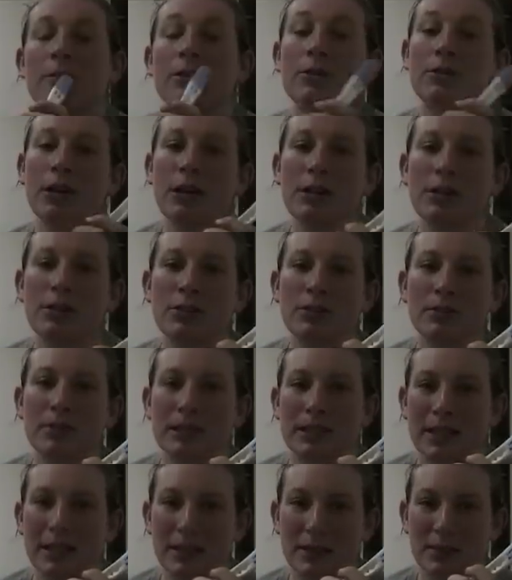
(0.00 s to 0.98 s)
So I tried to show him
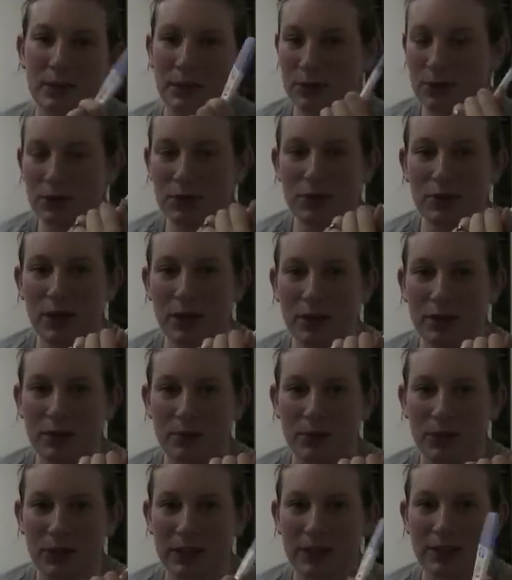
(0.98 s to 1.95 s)
the test, but it was 2 o'clock in the
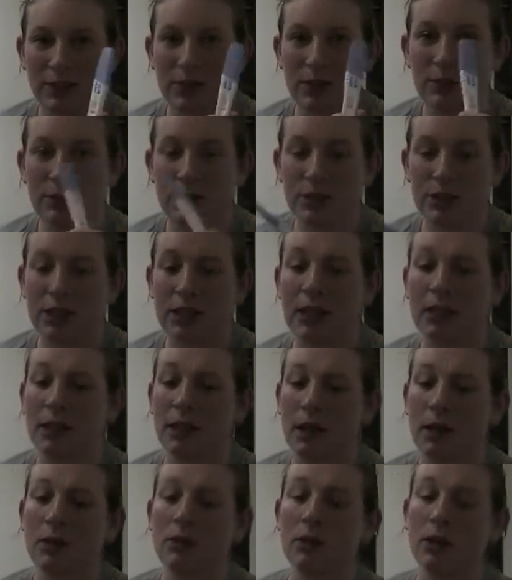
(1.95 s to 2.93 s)
morning, so he was just like,
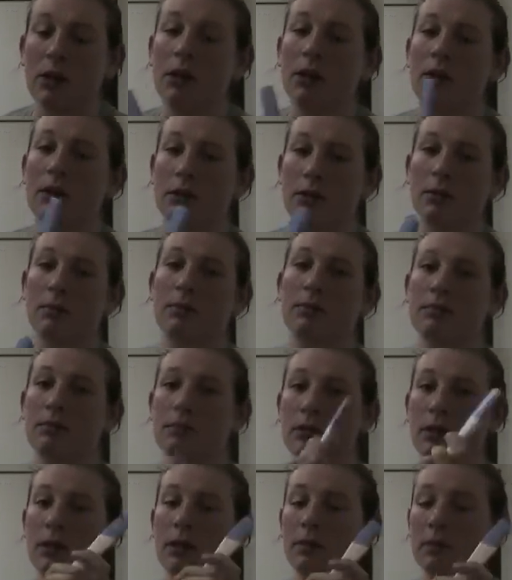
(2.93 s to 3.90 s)
yeah, okay,
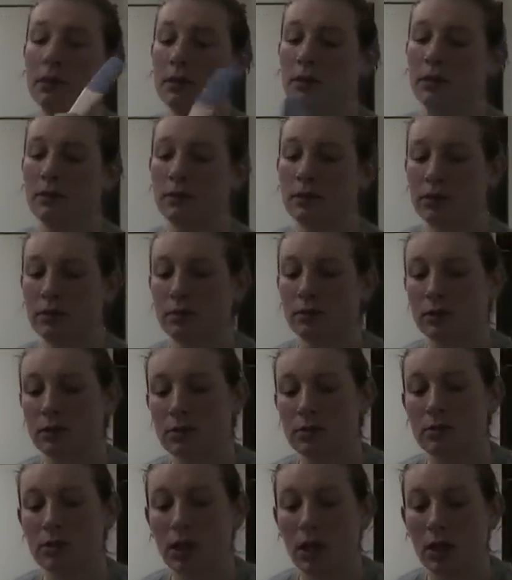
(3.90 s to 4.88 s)
I believe you,
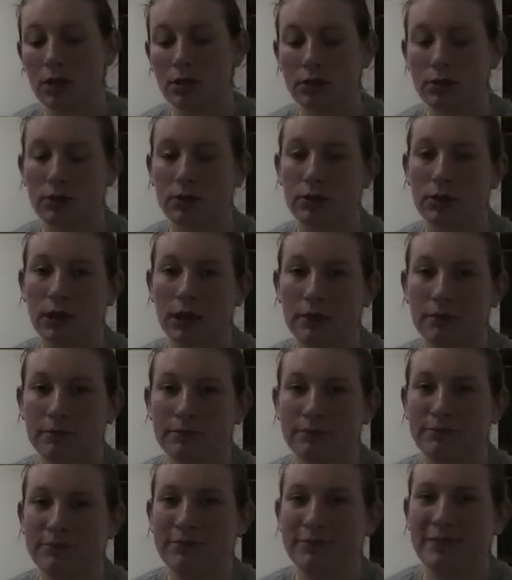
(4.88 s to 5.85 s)
it sucks, okay.
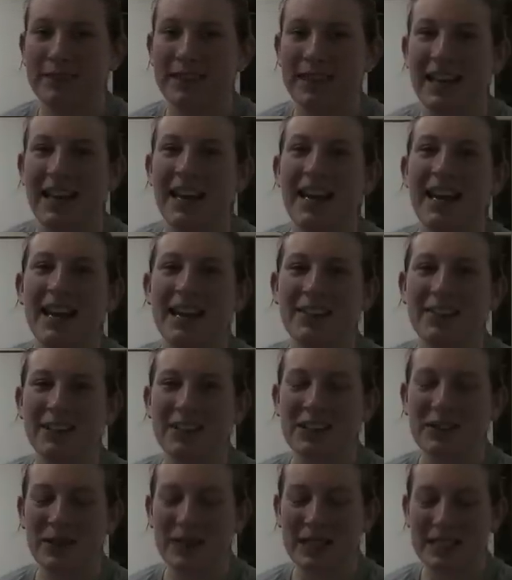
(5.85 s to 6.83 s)
He
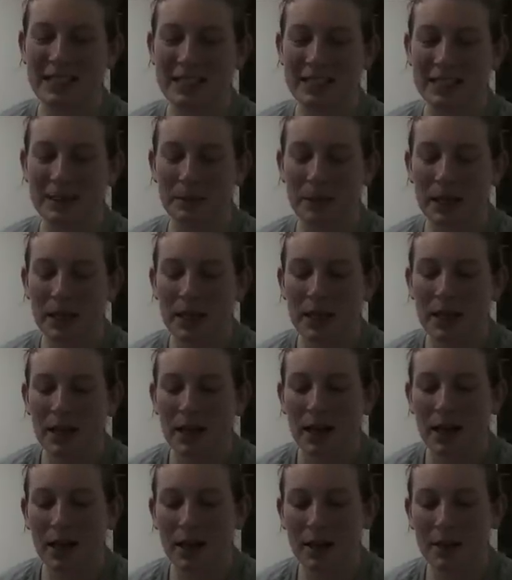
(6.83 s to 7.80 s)
wanted to go back to sleep.
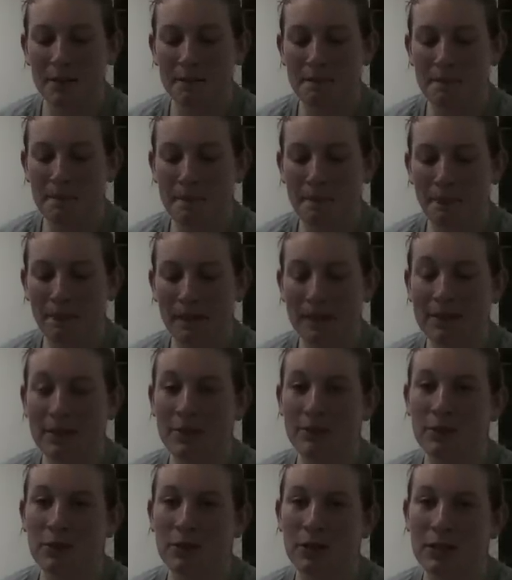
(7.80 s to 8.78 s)
And
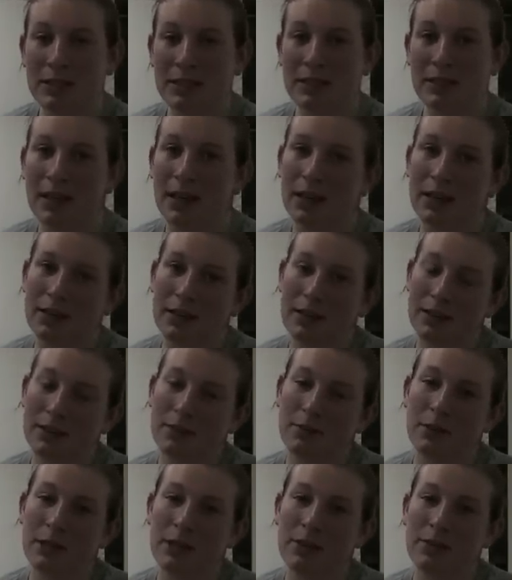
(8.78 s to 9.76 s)
then, of course, he, like,
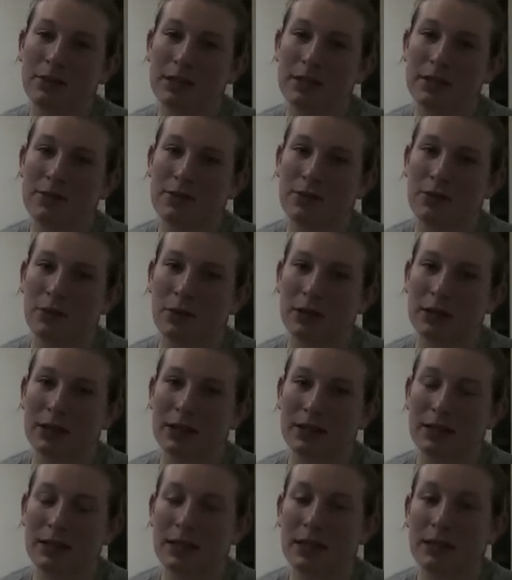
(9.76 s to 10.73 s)
when he was leaving for work the
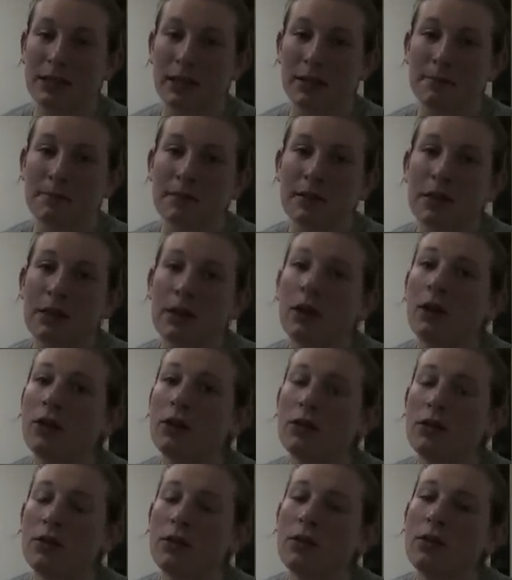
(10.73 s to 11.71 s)
next day, he's like,
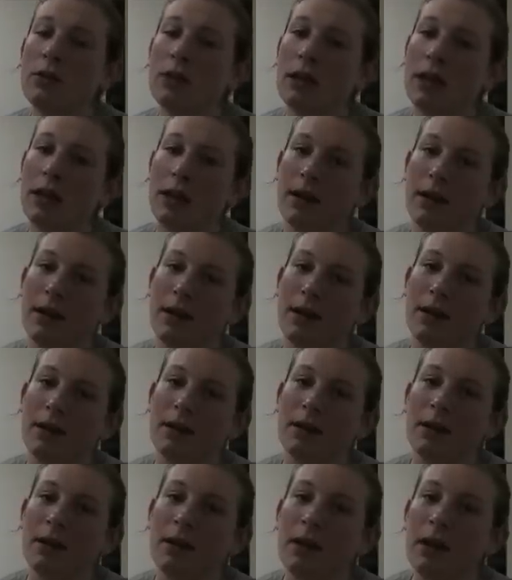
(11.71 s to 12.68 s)
are you okay?
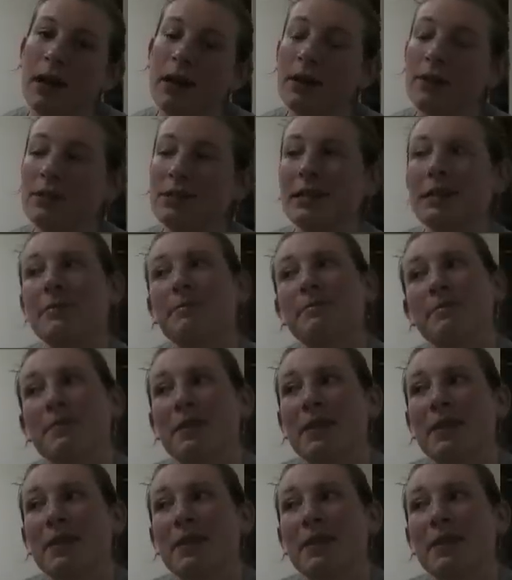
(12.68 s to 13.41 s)
And I was like,